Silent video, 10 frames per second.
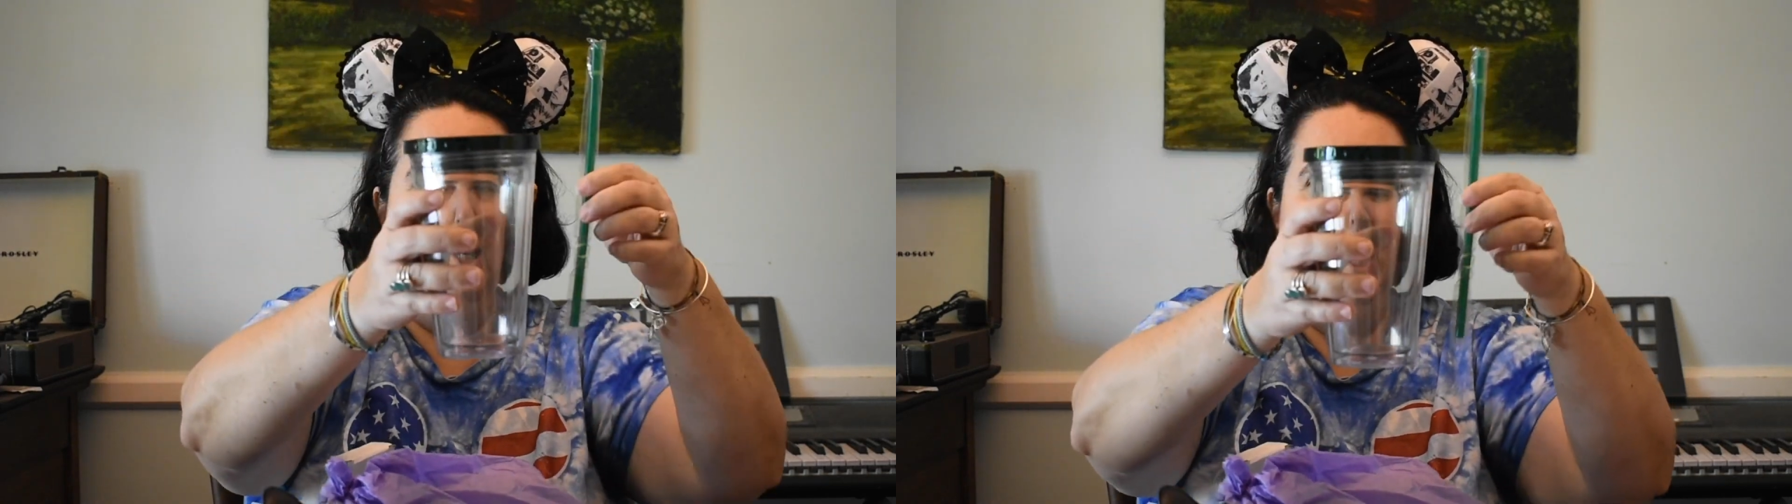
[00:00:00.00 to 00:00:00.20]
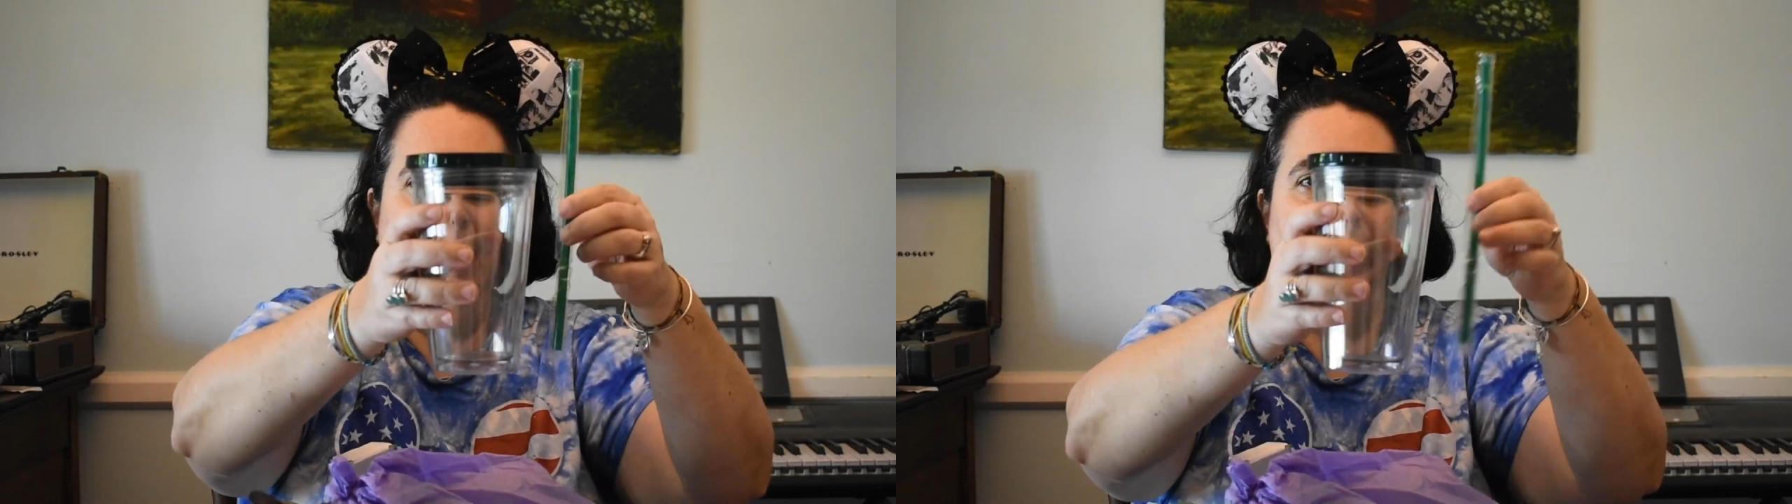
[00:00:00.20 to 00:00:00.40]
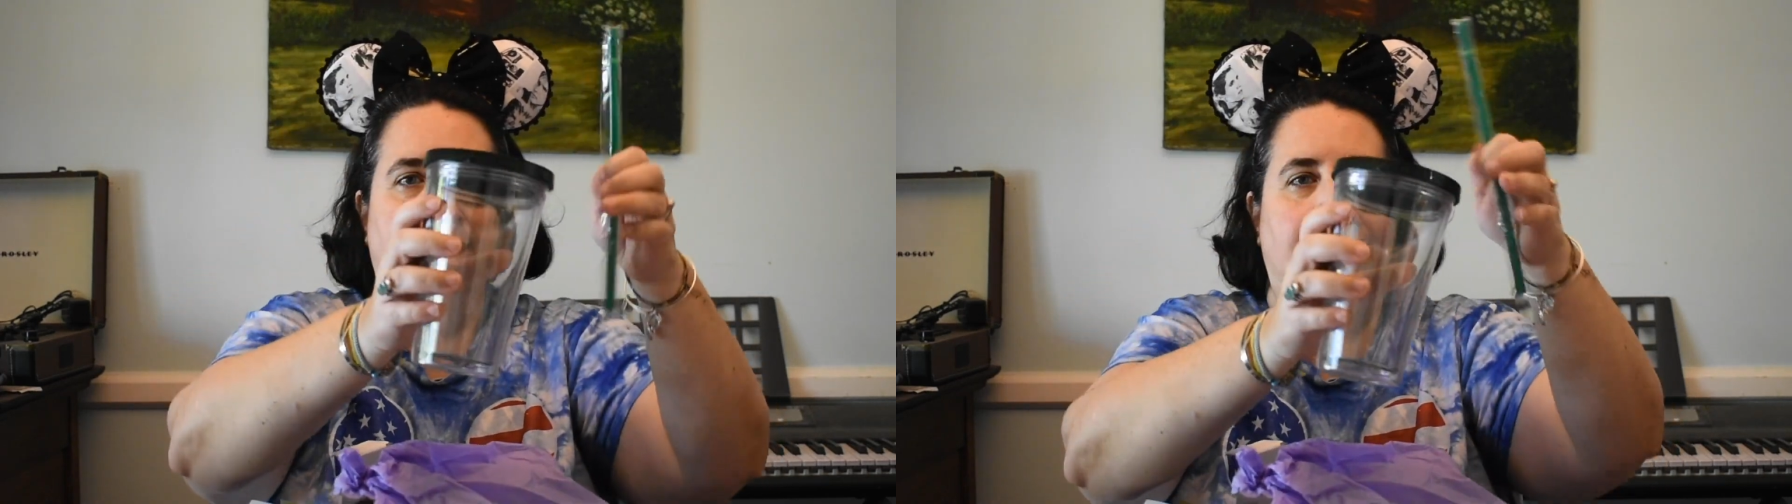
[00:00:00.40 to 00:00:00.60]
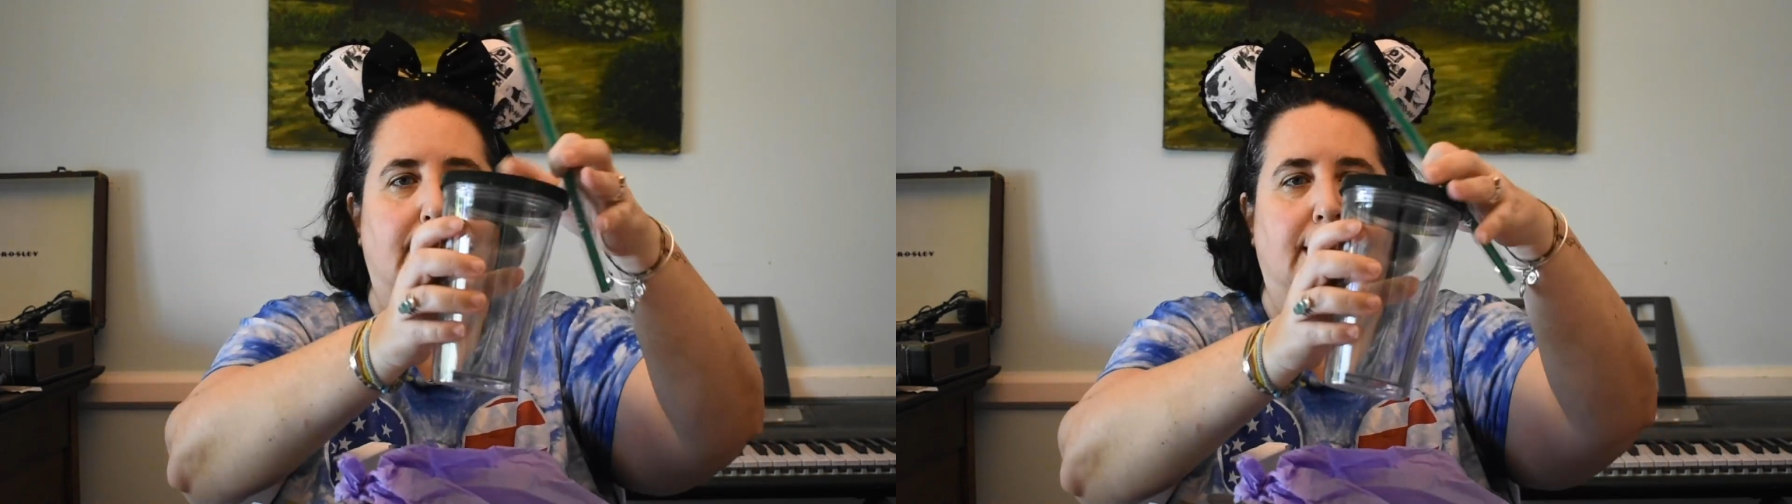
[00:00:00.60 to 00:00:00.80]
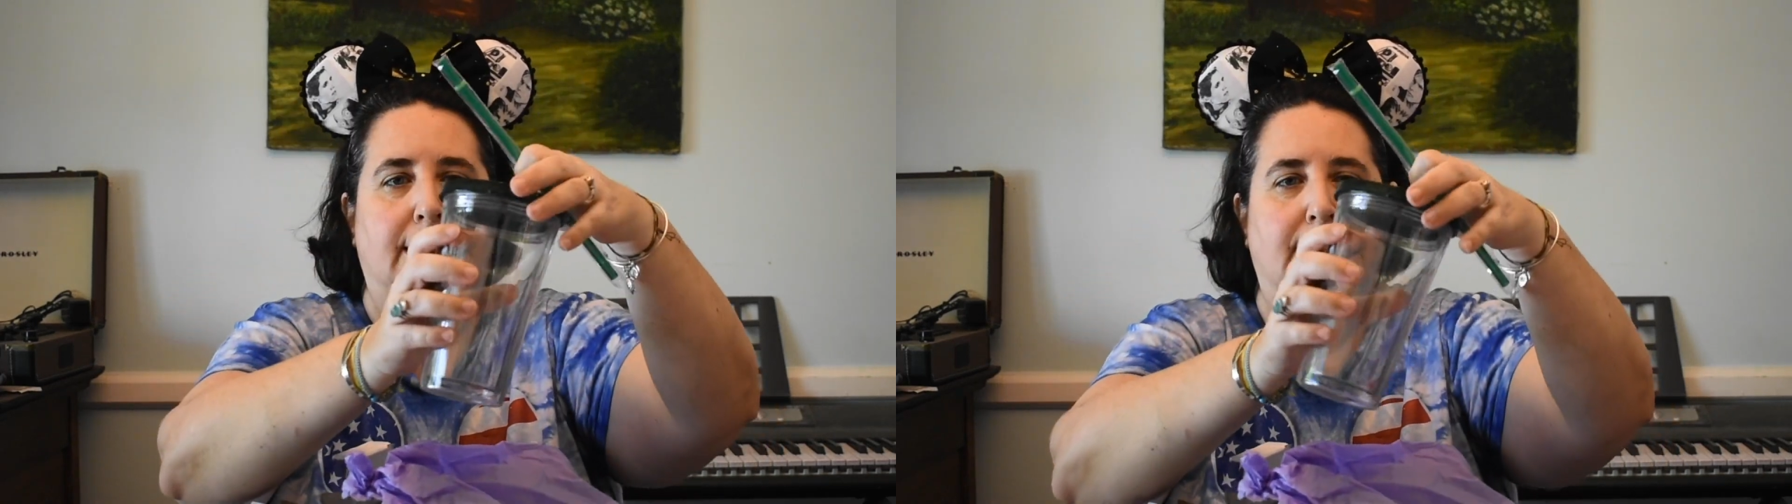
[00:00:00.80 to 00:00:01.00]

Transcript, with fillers: nice.